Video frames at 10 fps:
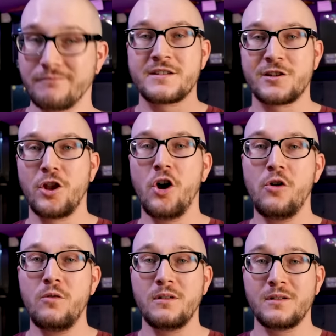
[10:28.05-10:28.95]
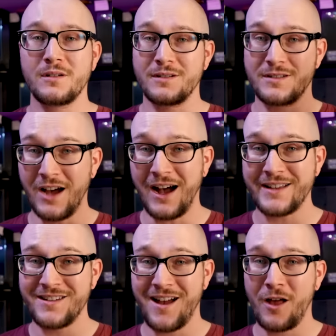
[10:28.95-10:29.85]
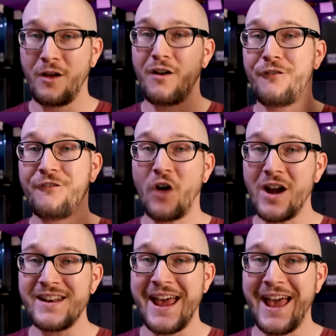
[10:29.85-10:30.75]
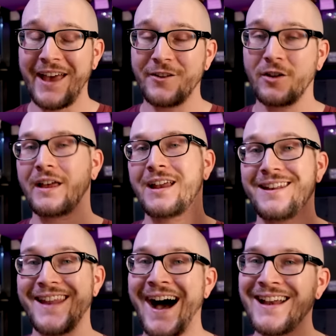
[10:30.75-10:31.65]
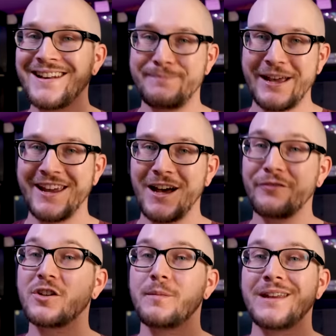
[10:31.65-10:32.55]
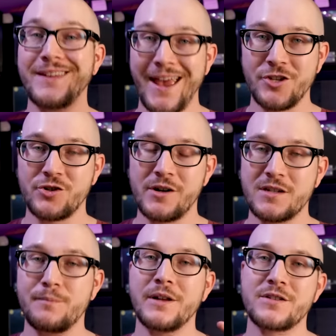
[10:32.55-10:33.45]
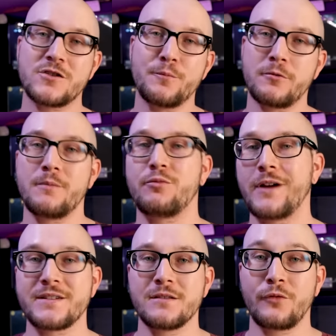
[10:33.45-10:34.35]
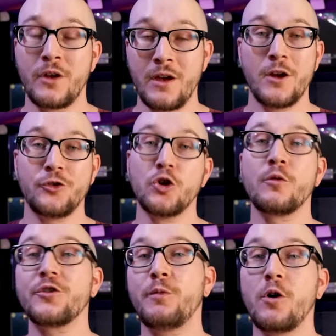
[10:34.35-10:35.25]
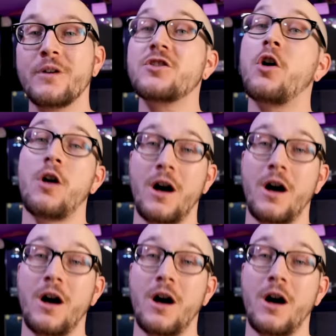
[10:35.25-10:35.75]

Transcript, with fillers: Slow, docile, fun to handle, and not big enough to be dangerous, but super impressive. Dumeril's boas are